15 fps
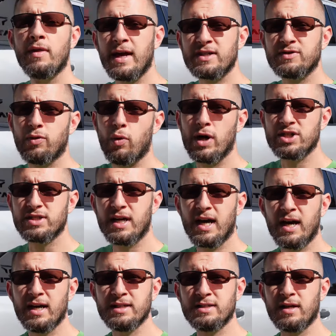Thanks for watching,
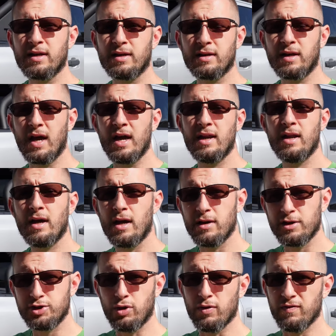guys. Again,
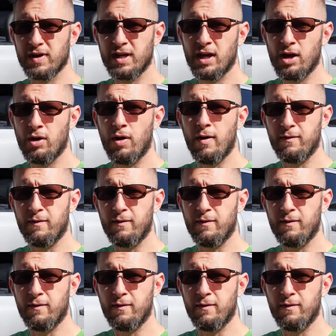short video,